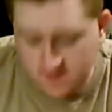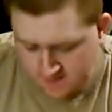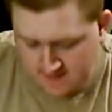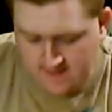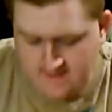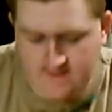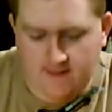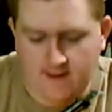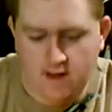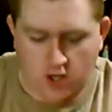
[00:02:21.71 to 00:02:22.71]
This is his
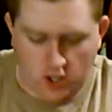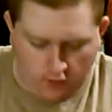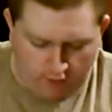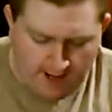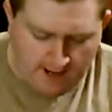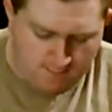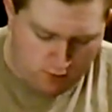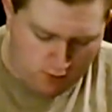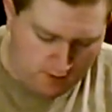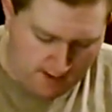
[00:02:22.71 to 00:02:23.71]
crane
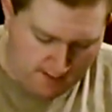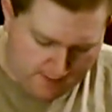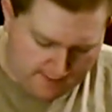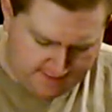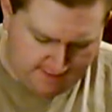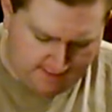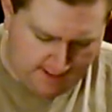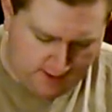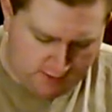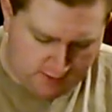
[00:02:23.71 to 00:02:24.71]
mode, and
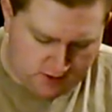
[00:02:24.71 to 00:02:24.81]
basically, you know,